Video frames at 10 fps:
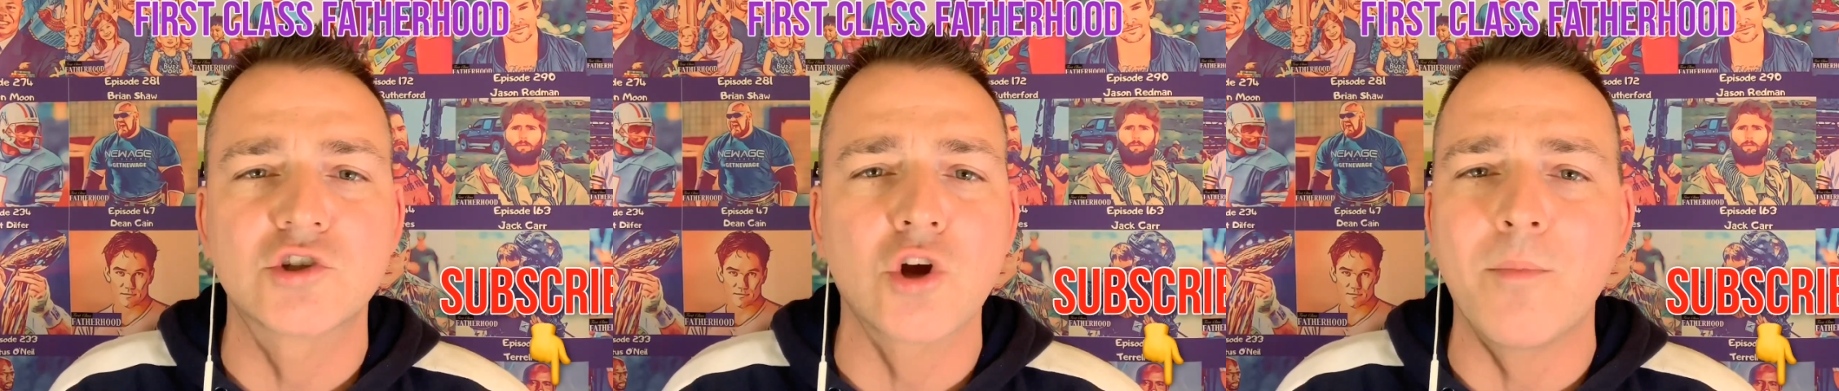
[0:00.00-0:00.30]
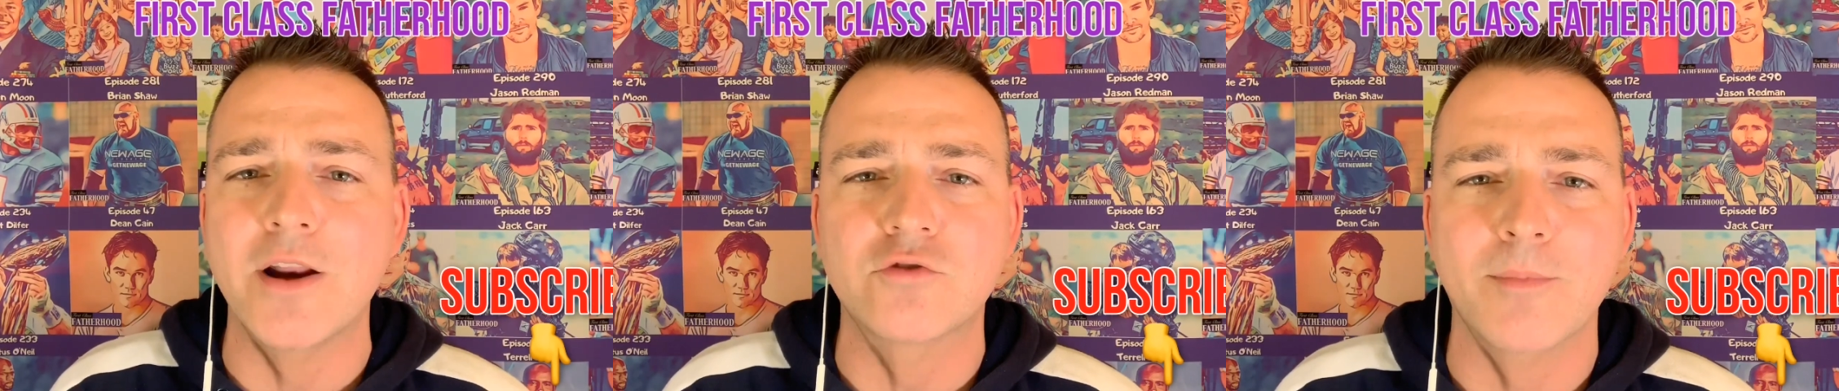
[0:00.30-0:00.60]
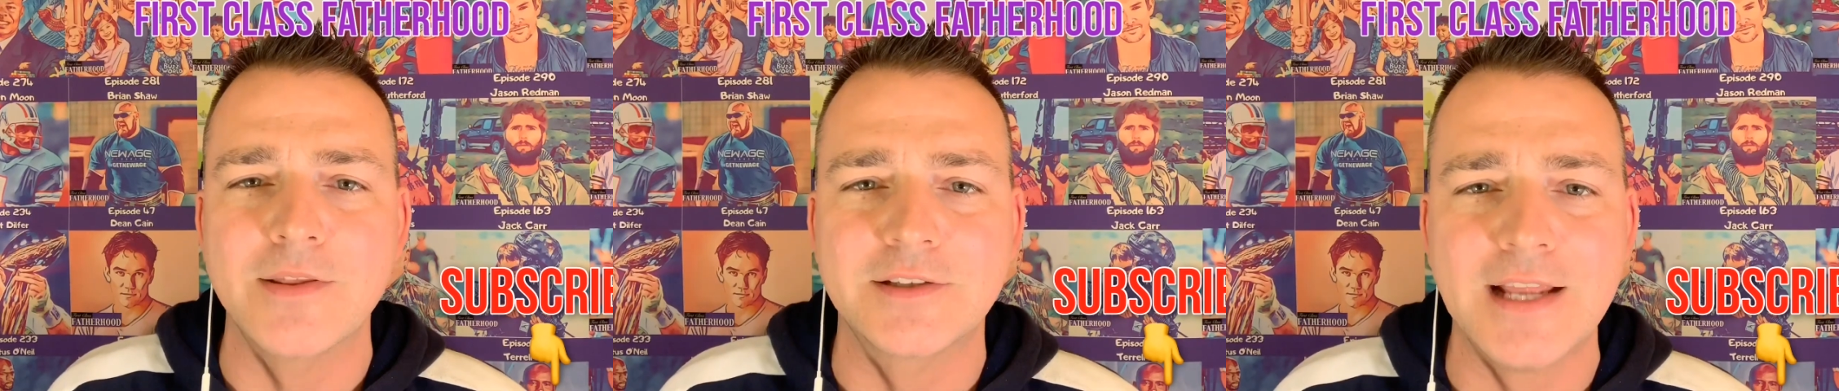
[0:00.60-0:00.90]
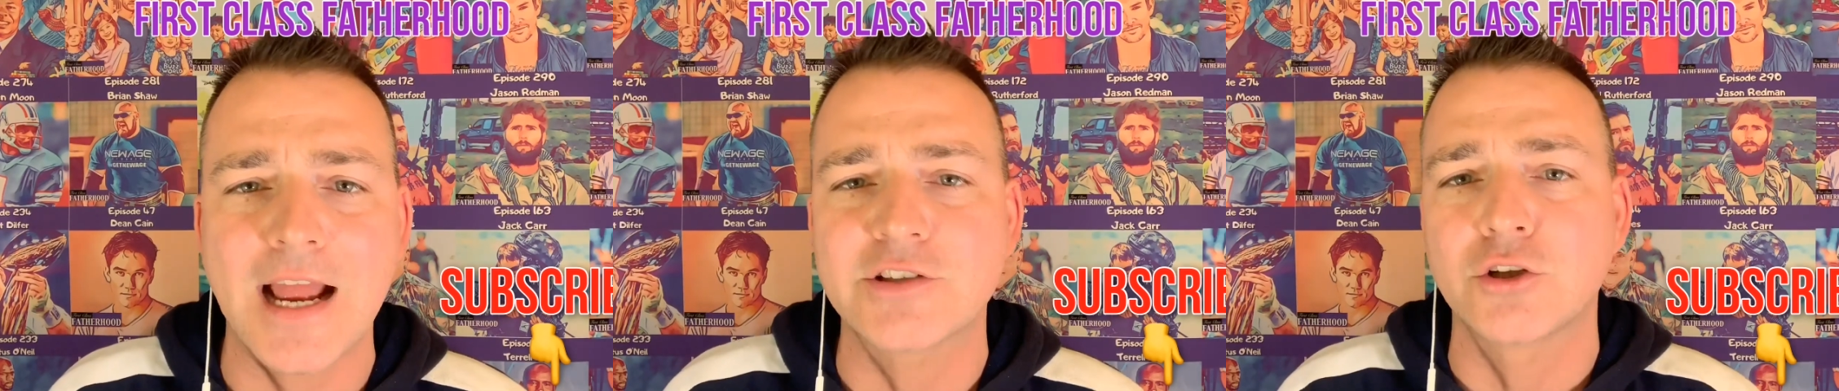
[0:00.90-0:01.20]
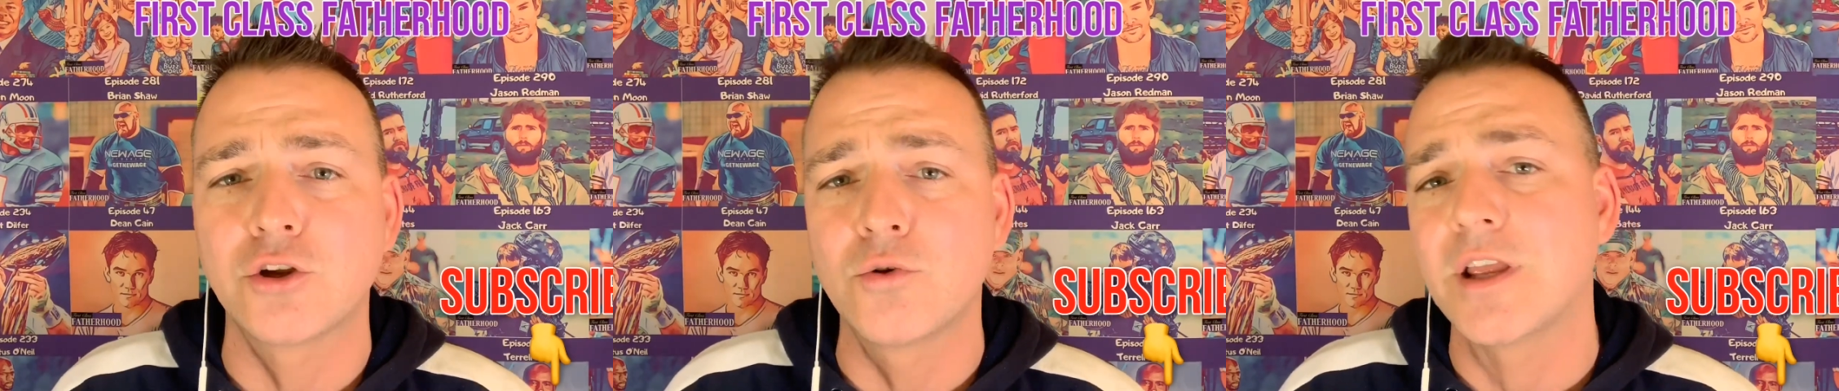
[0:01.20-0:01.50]
Speaker 1: so many tremendous dads,
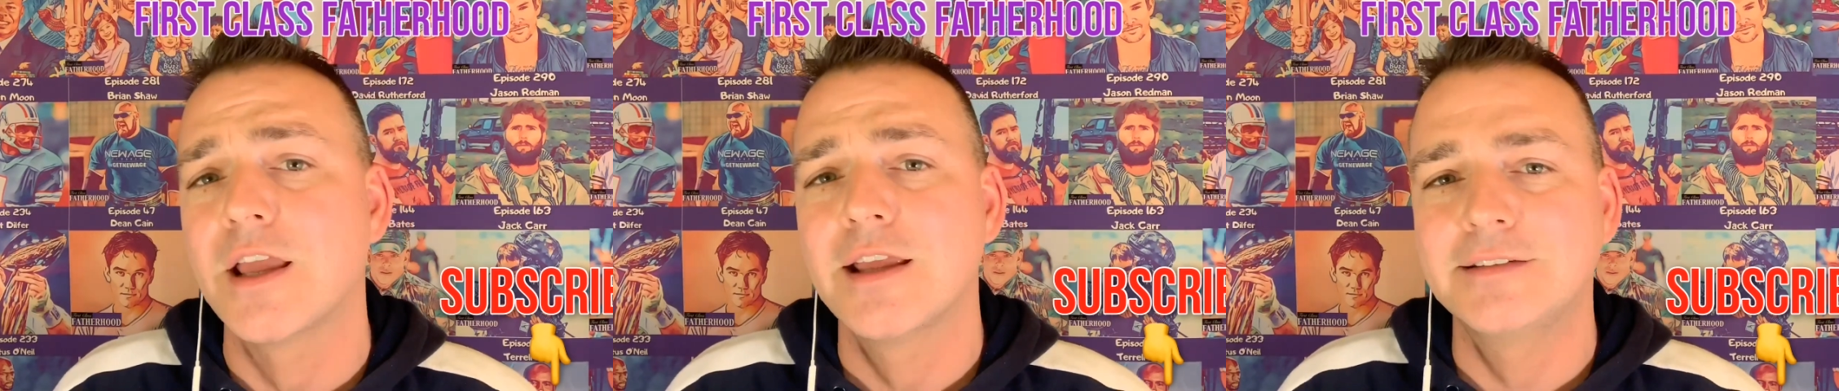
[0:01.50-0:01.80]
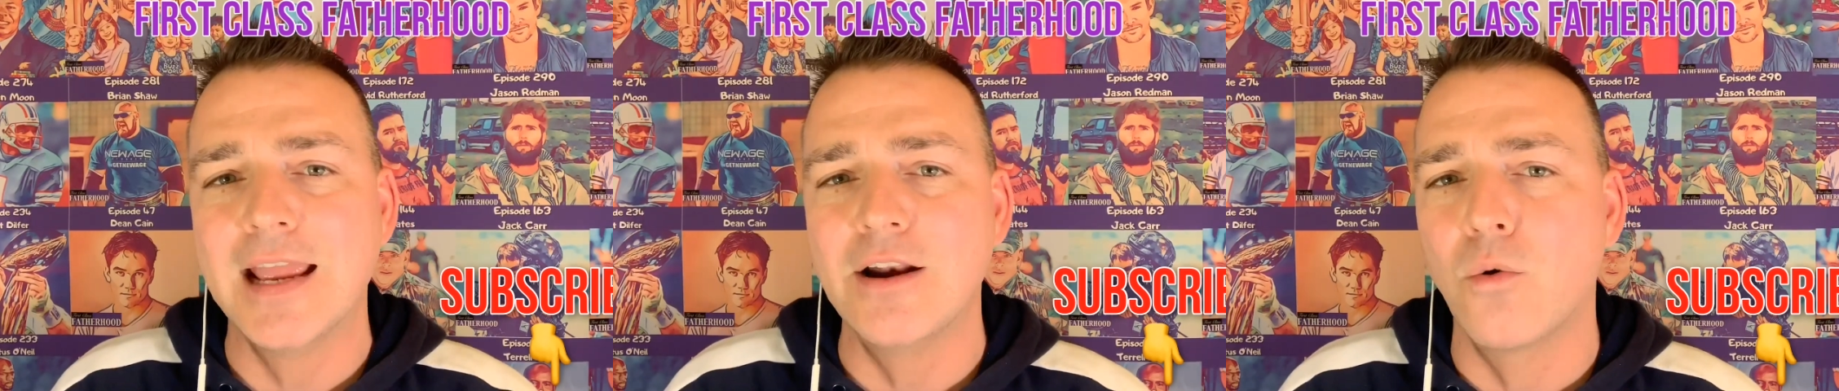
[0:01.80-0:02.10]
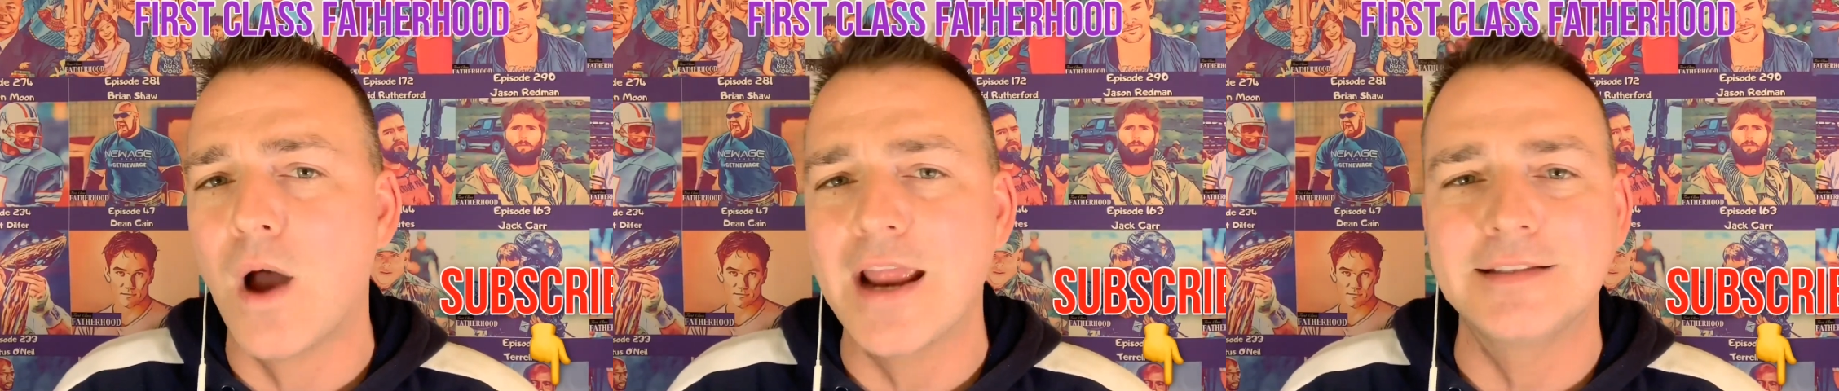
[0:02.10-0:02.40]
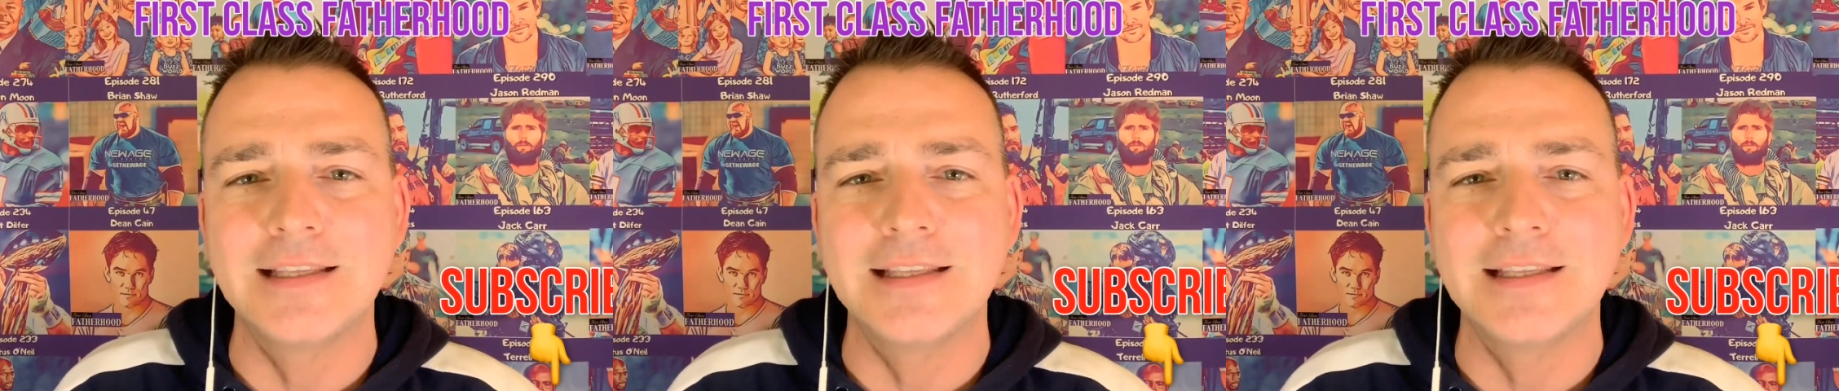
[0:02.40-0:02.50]
including Dana White,